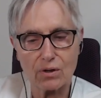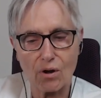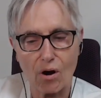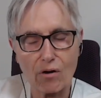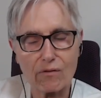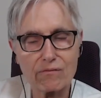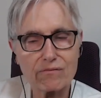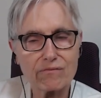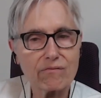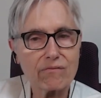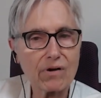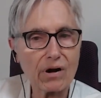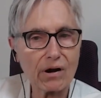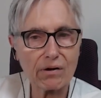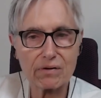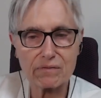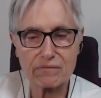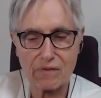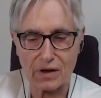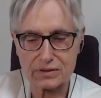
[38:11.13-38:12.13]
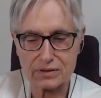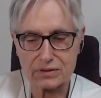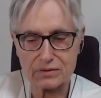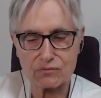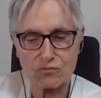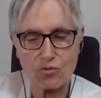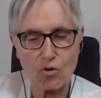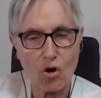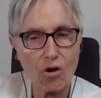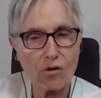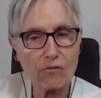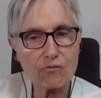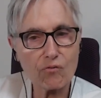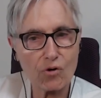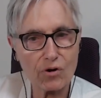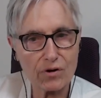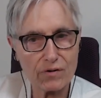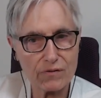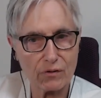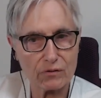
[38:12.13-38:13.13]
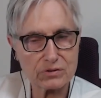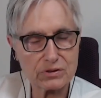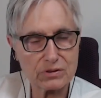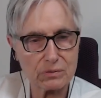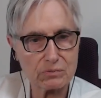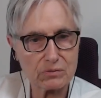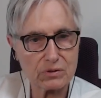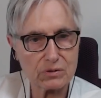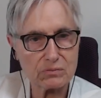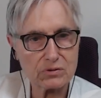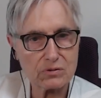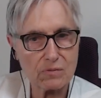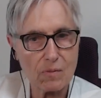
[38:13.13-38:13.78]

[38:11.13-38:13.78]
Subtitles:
are very effective for all four of those symptoms.